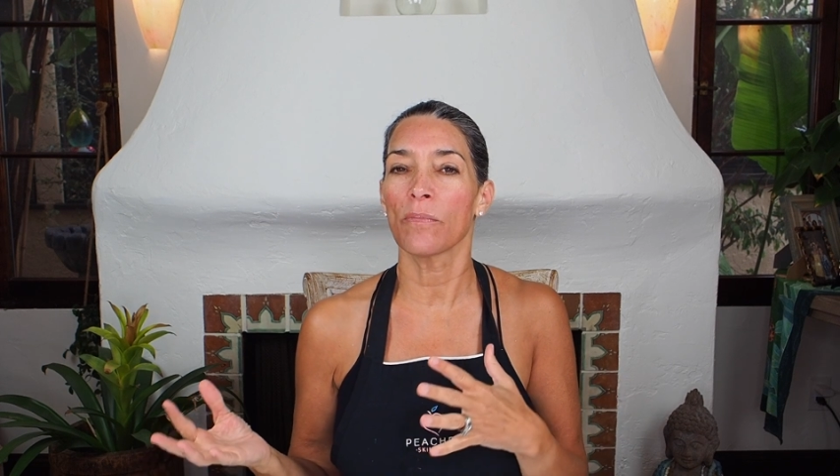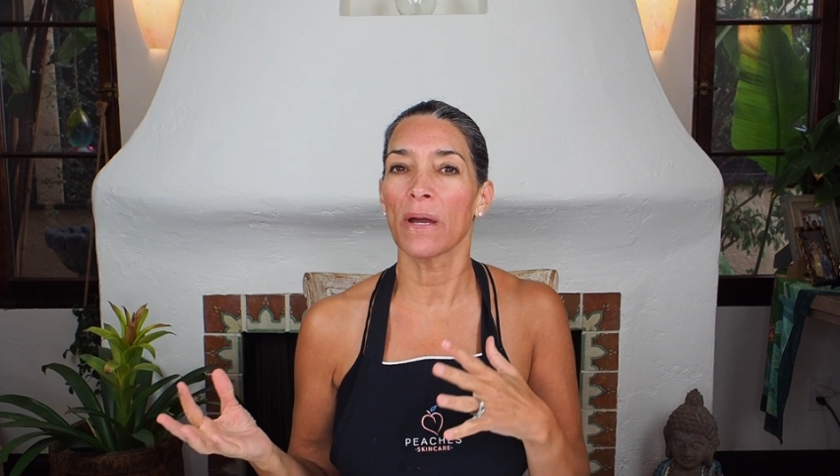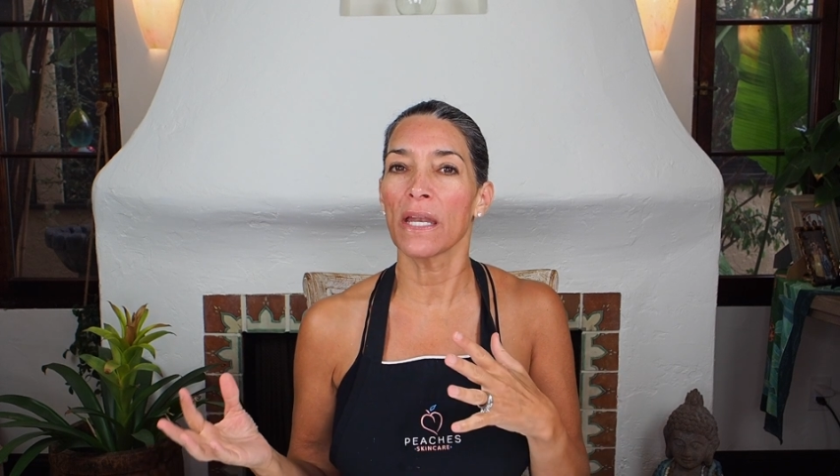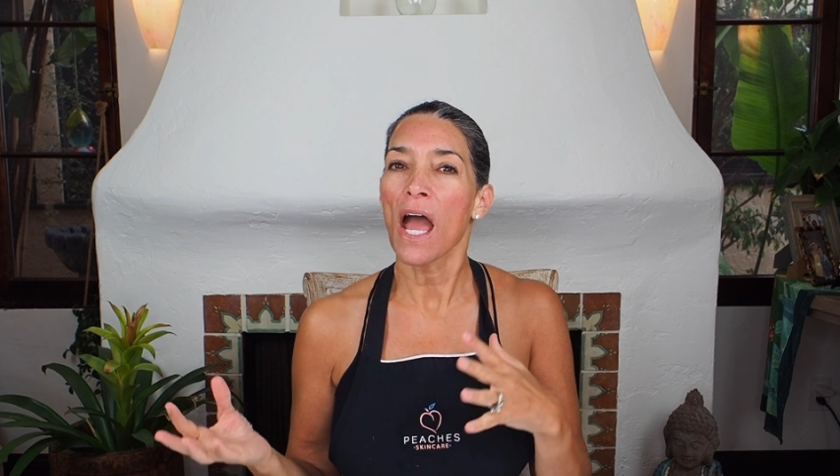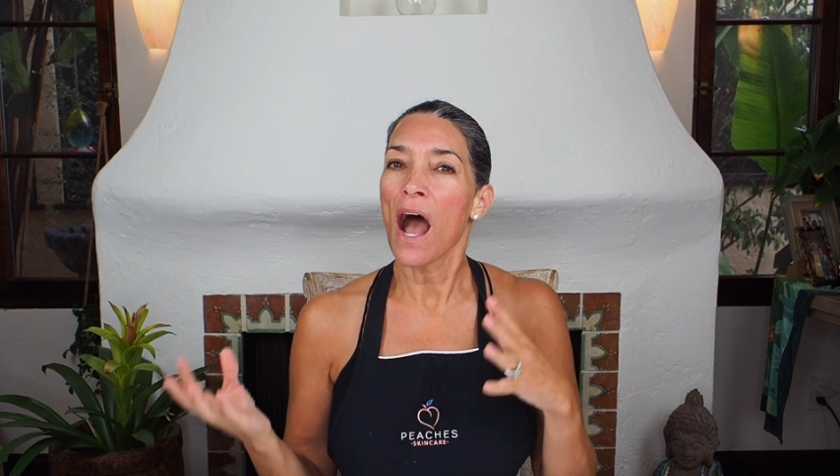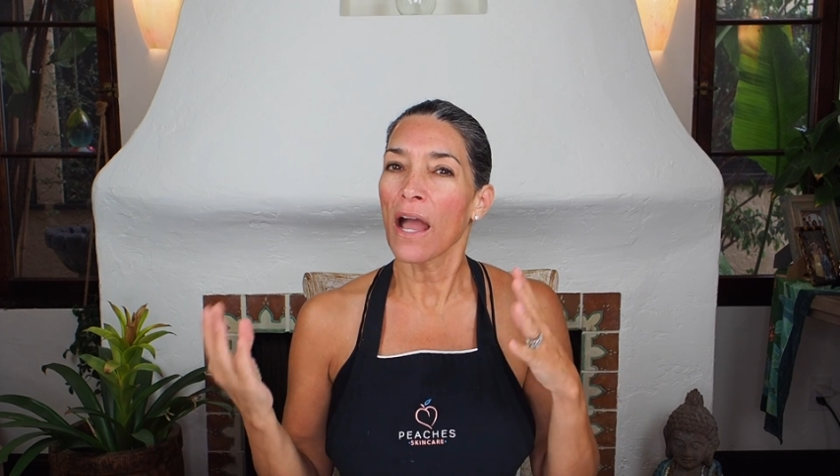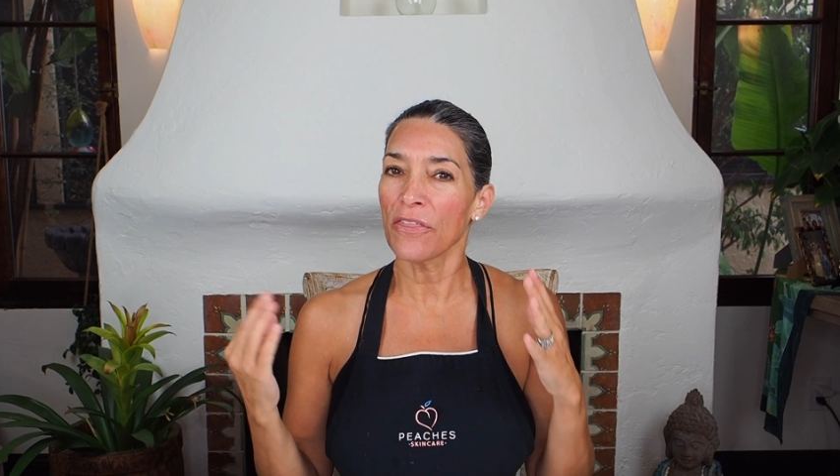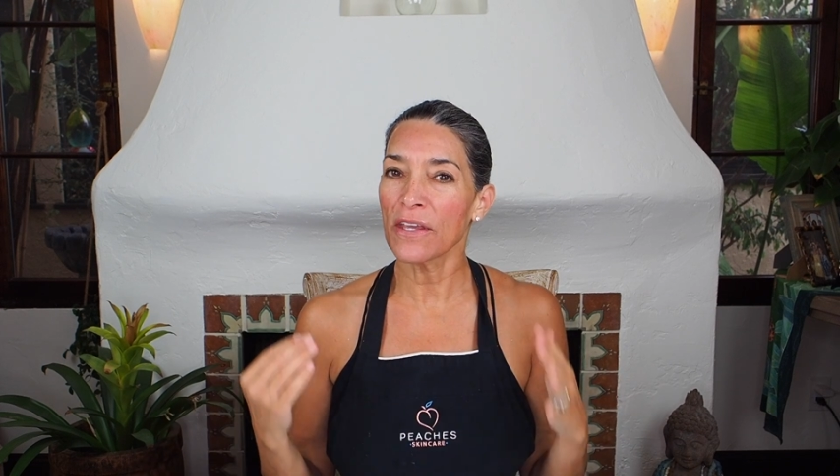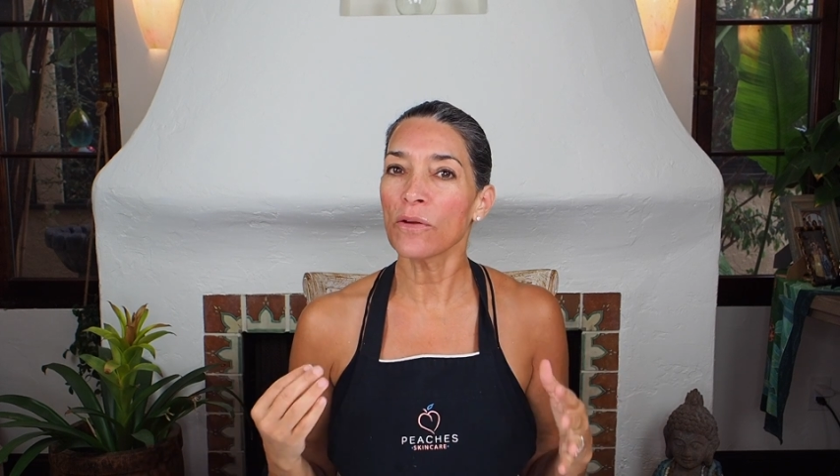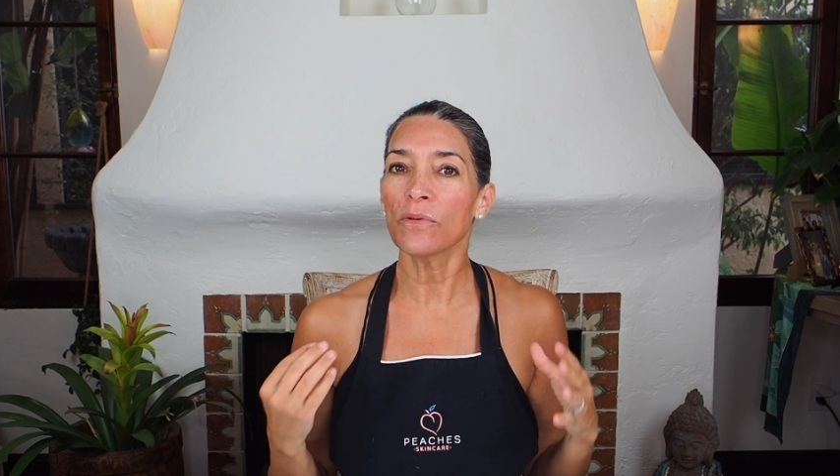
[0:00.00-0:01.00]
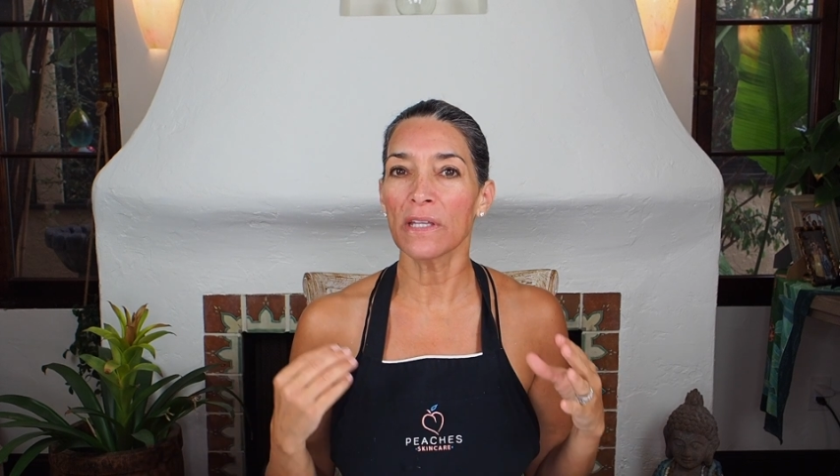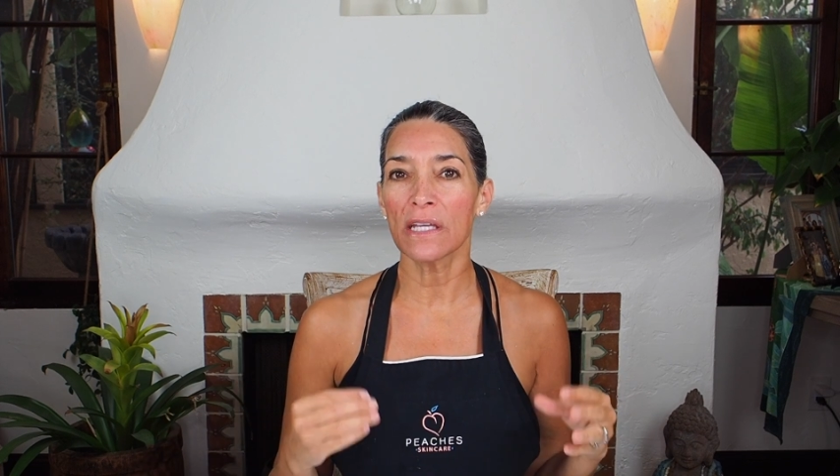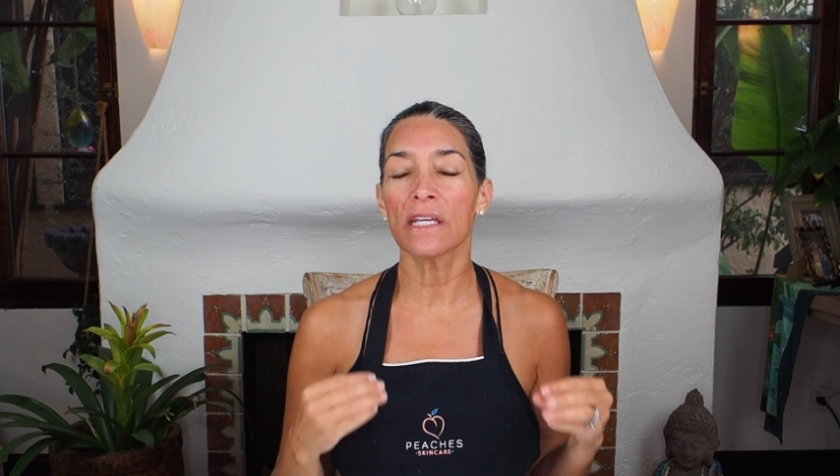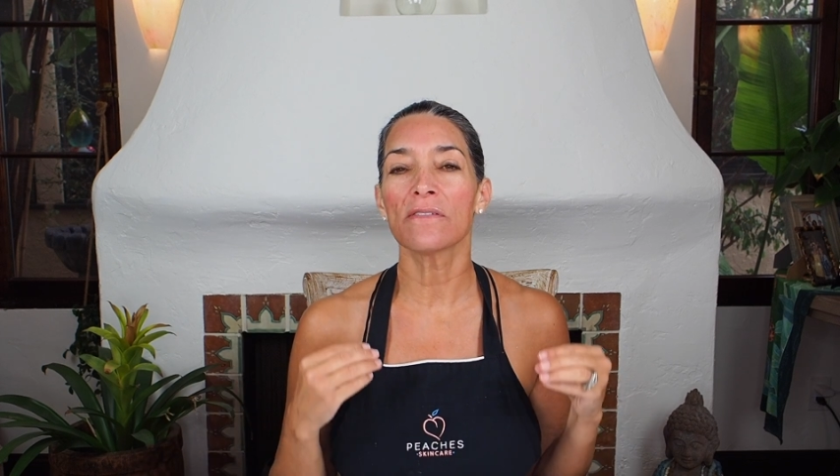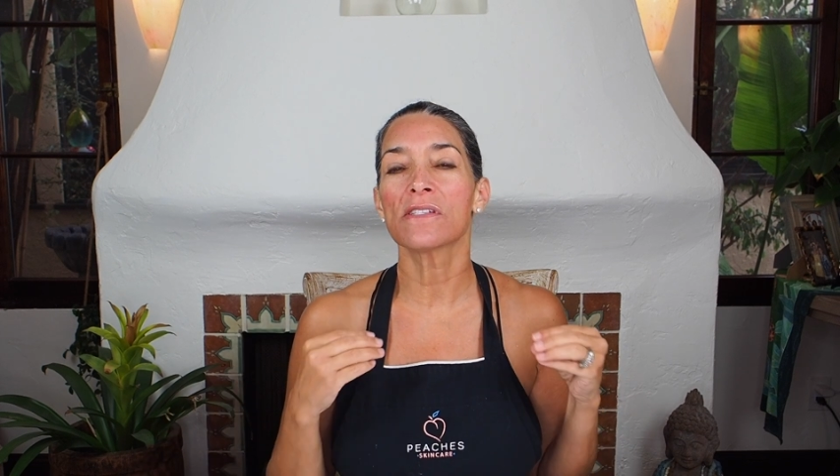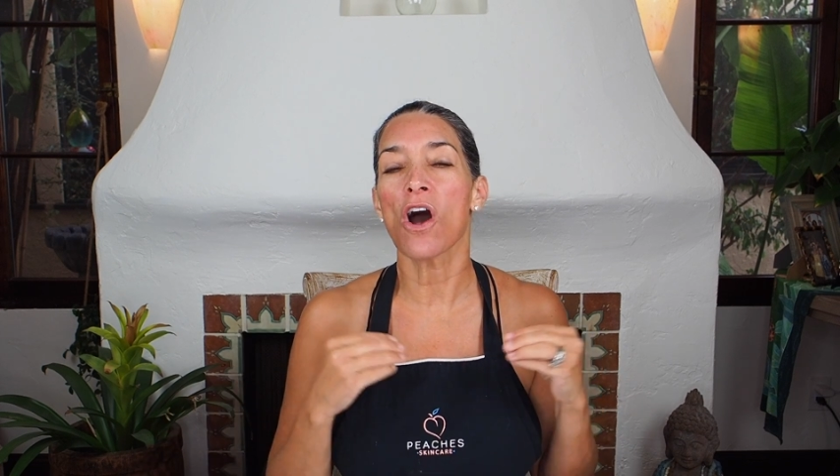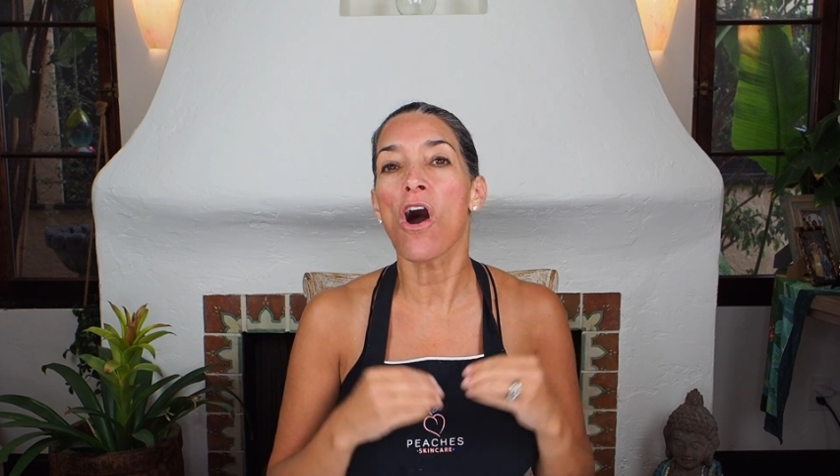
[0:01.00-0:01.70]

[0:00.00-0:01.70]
but I think it really gives